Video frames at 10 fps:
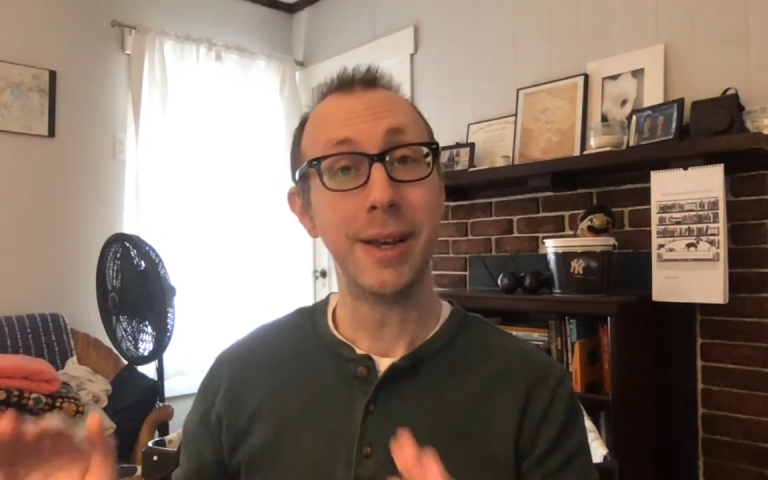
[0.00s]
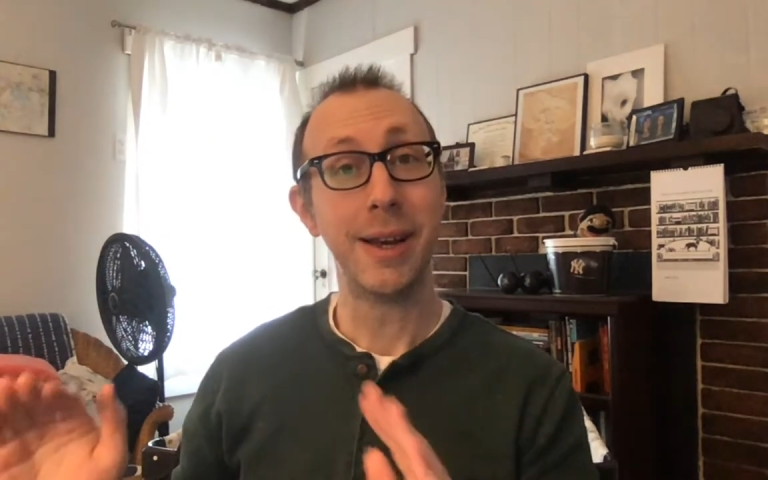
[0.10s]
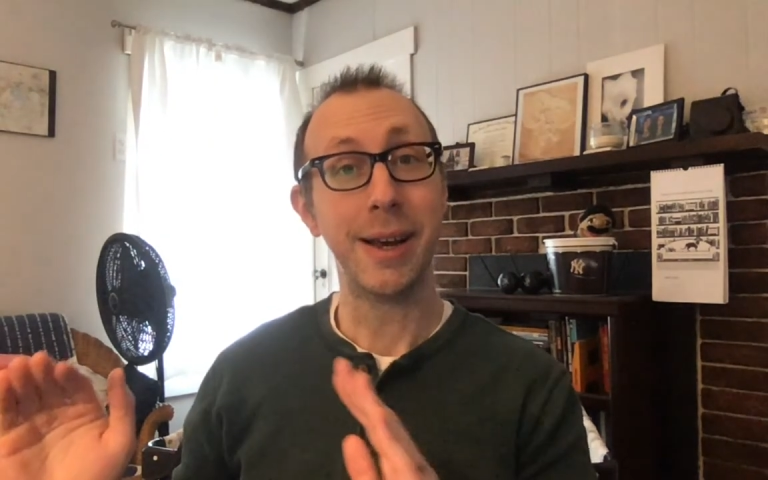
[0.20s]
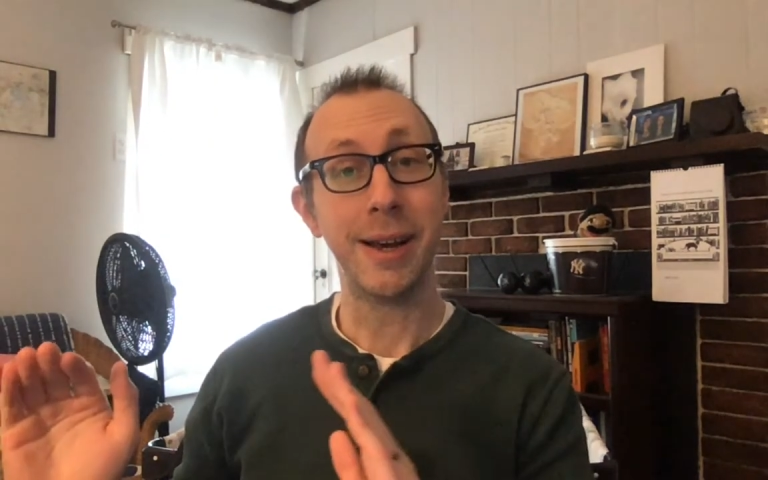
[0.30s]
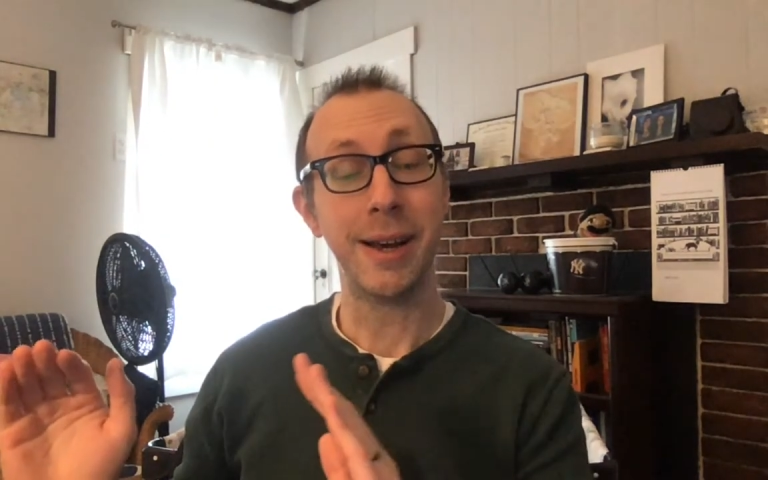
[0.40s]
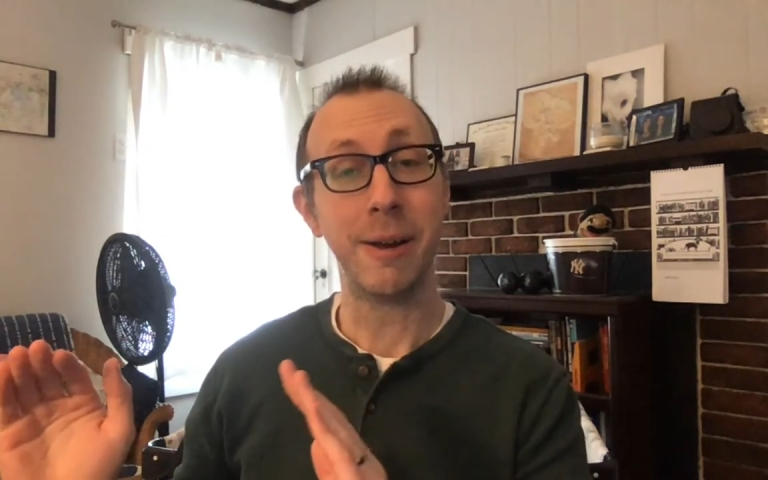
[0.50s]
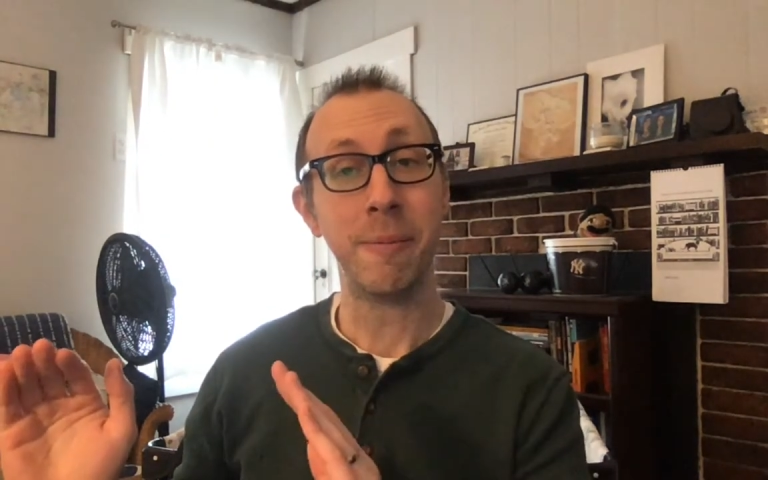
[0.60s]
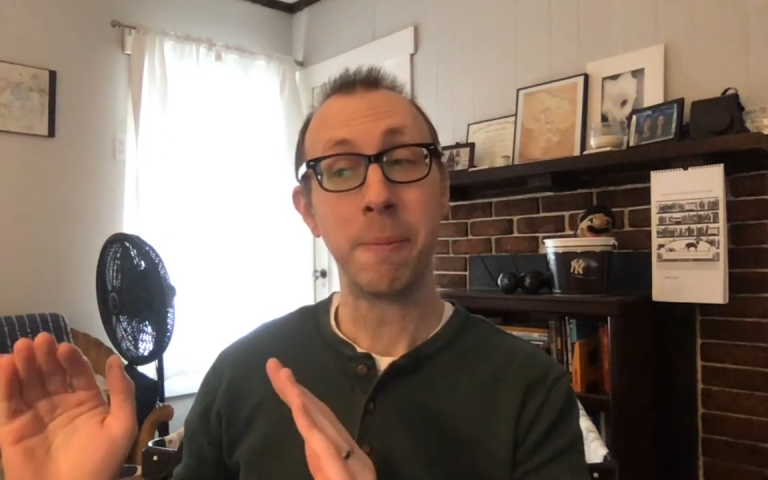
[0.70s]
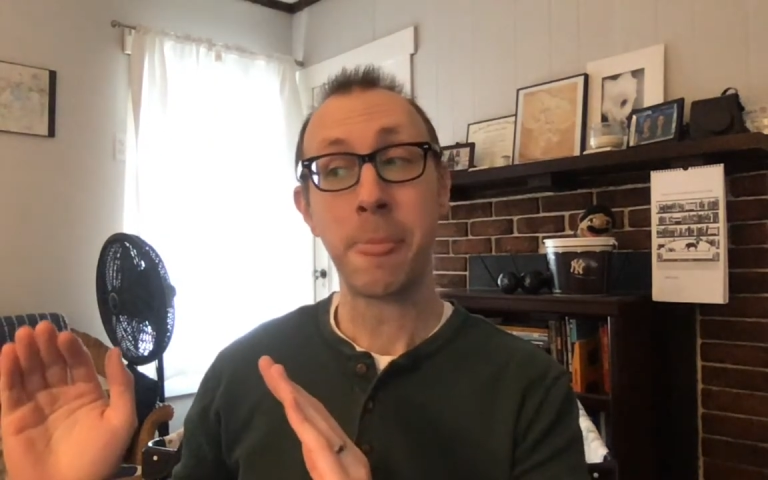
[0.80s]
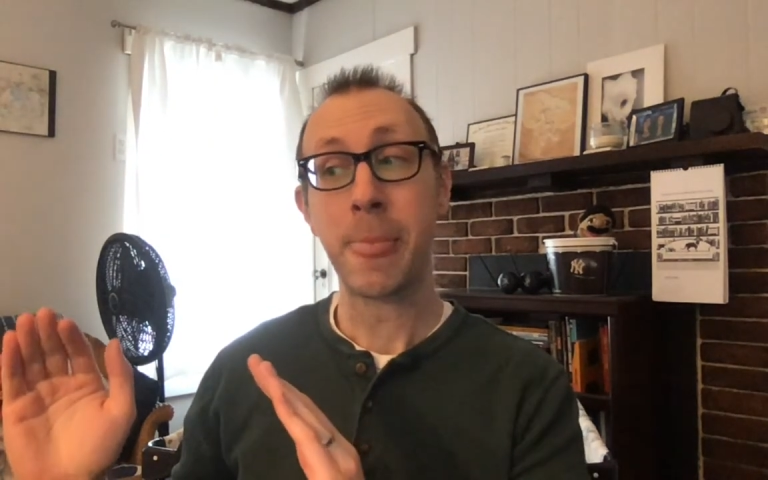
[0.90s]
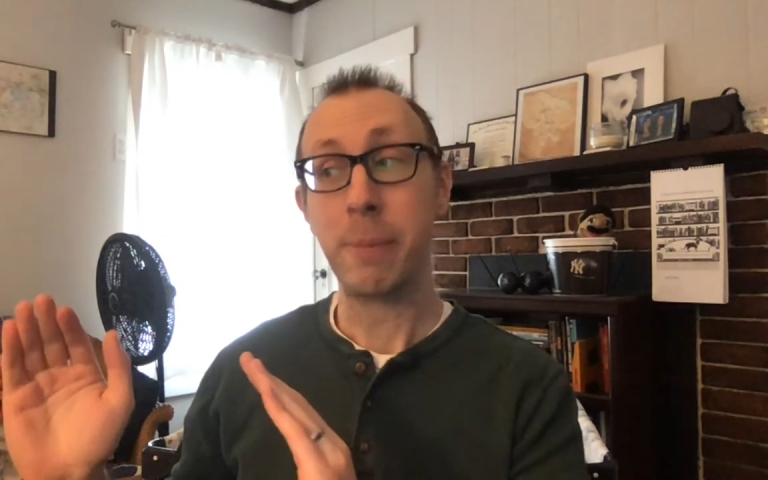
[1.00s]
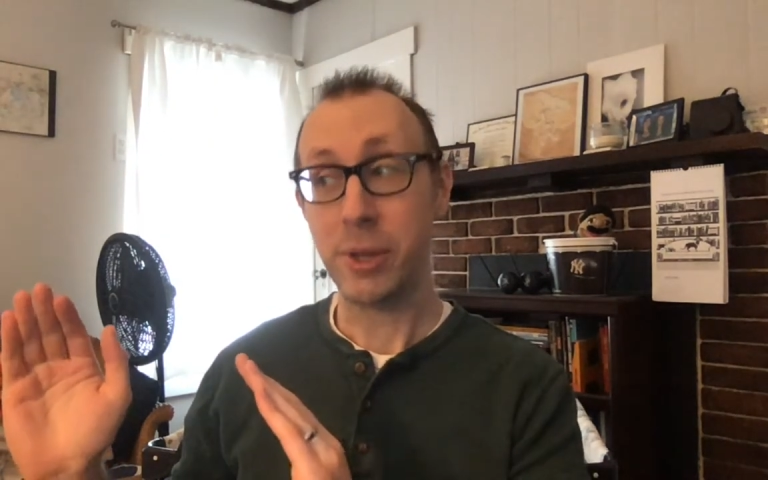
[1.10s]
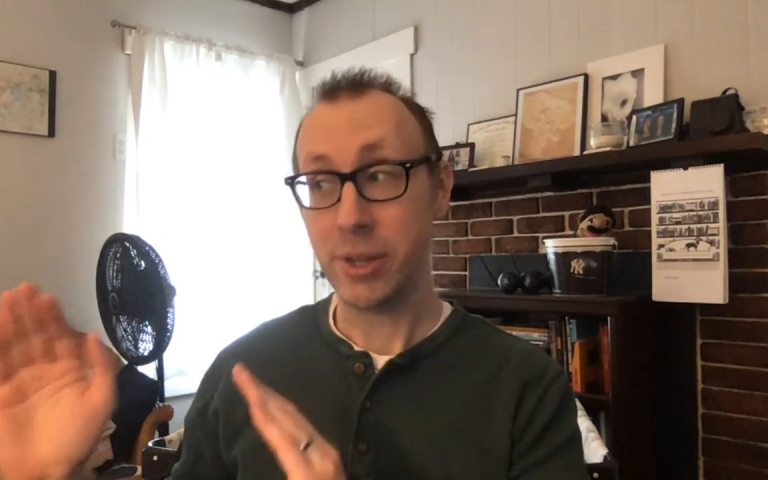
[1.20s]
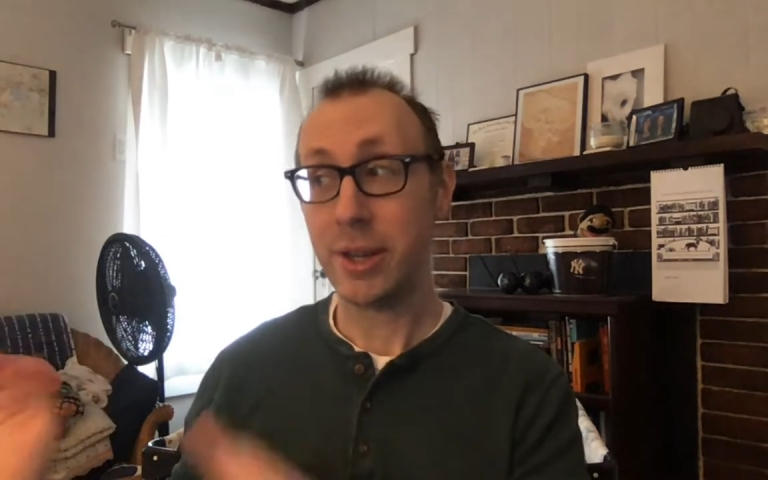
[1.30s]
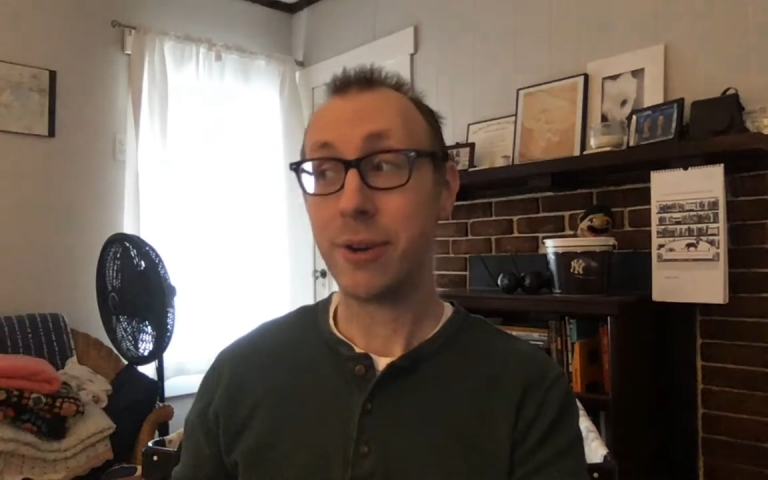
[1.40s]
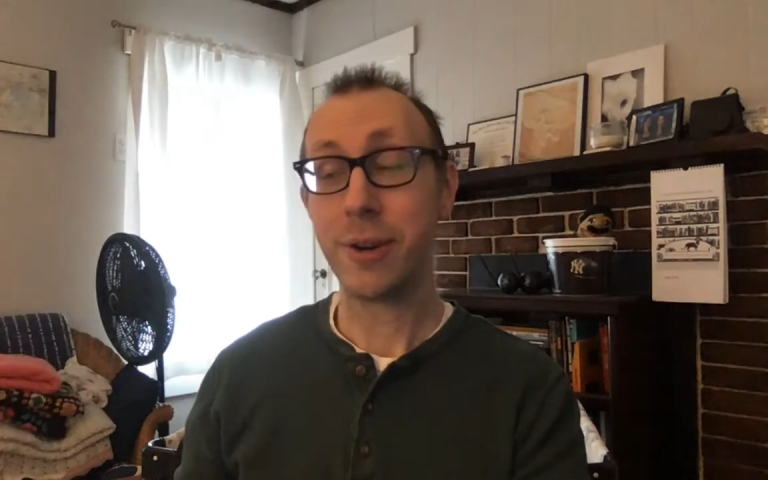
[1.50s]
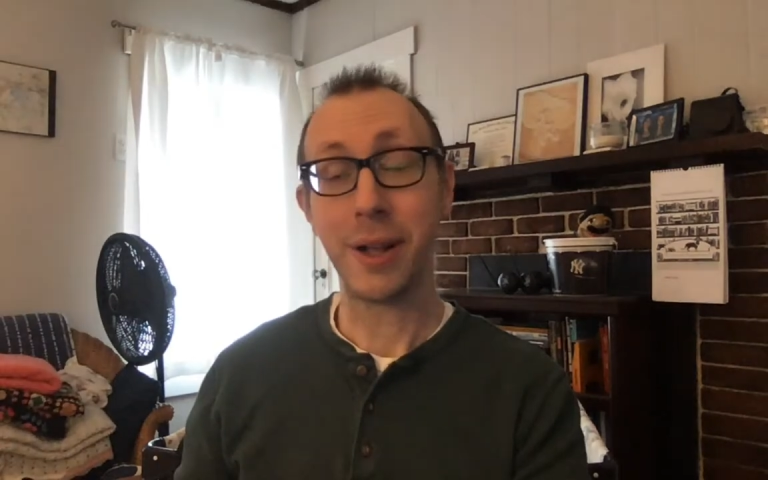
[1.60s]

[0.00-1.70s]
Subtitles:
but you'll hear